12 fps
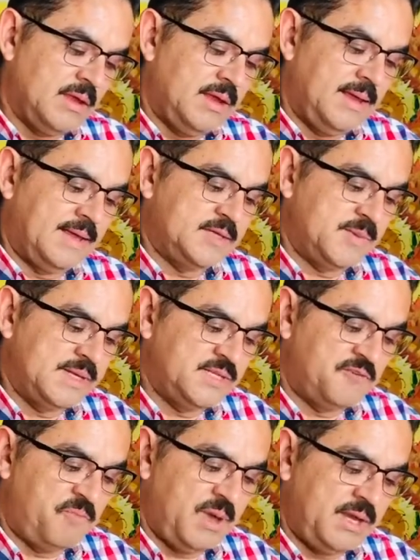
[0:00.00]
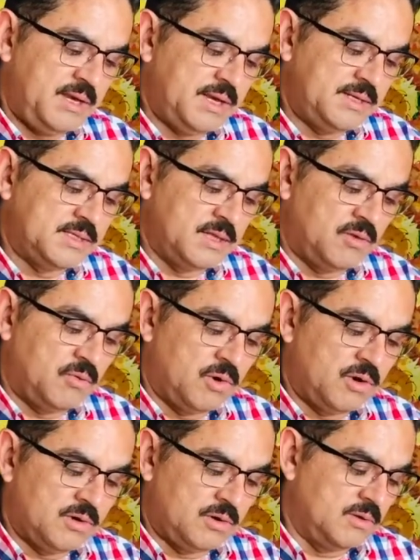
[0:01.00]
expensive paintings in the
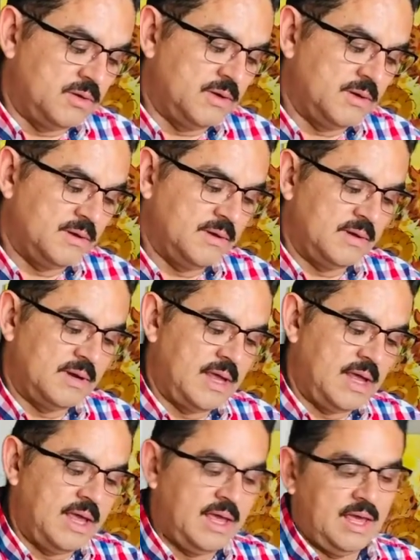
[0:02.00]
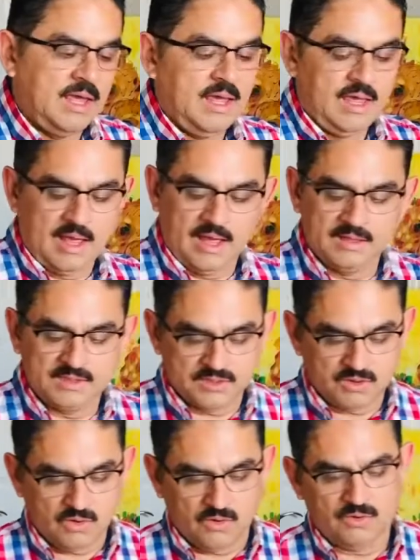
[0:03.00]
world, and
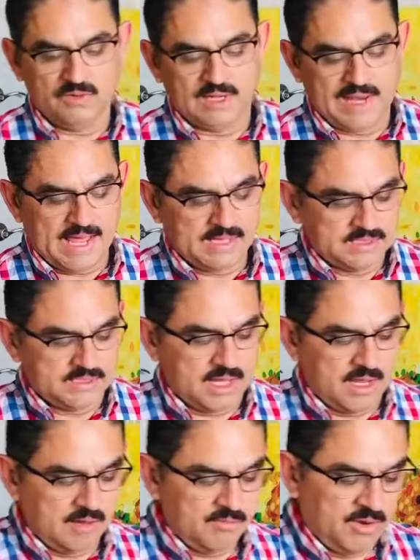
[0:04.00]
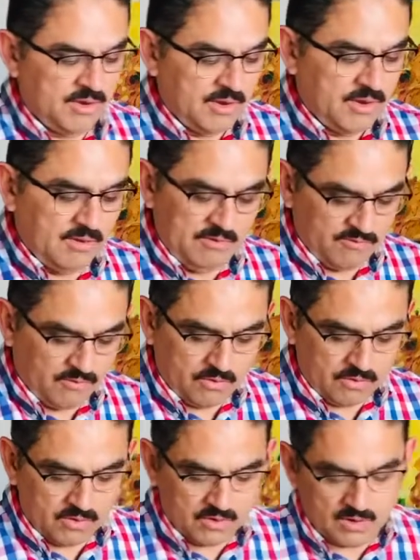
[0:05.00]
sold the last time
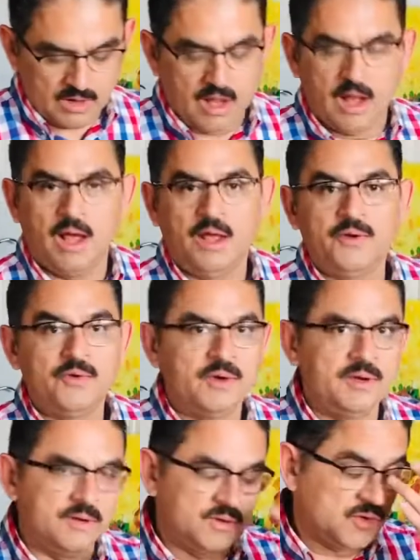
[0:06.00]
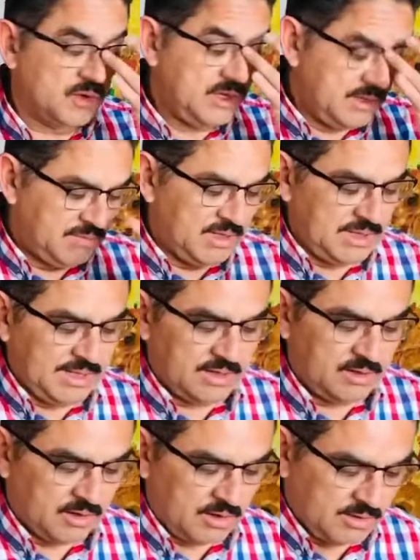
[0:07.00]
for $120 million.
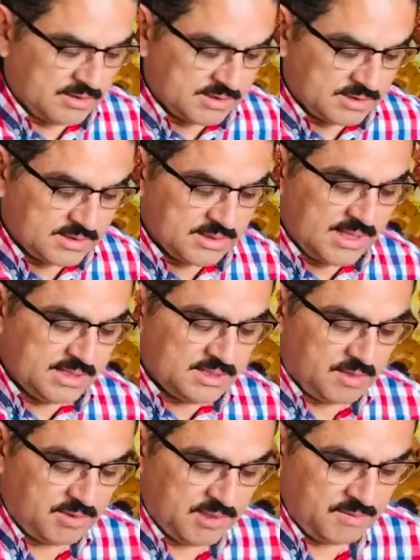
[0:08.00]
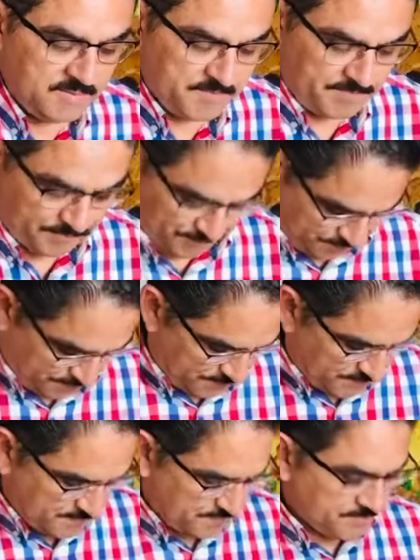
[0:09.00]
Isn't that something?
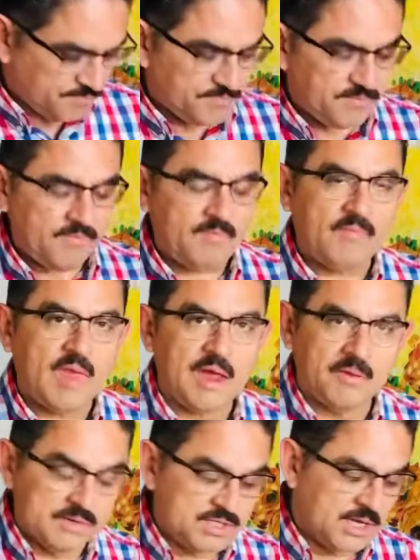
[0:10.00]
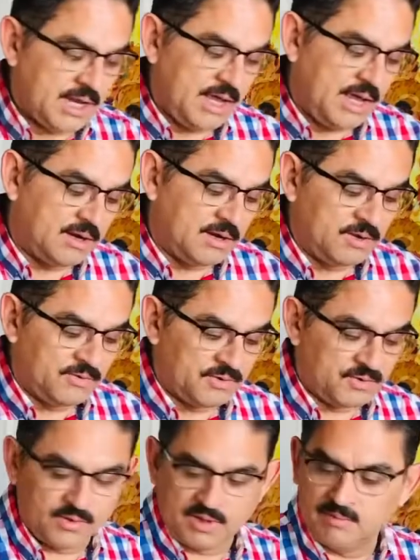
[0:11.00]
I wish I had
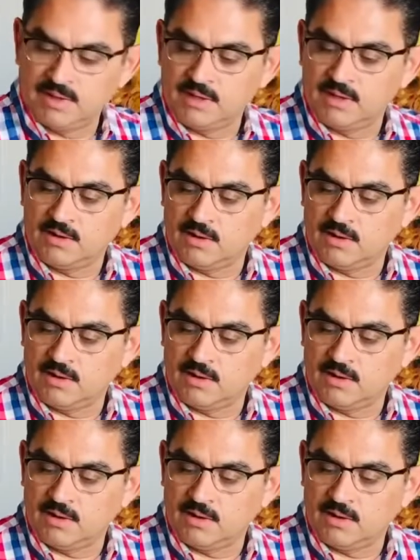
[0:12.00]
$120 million.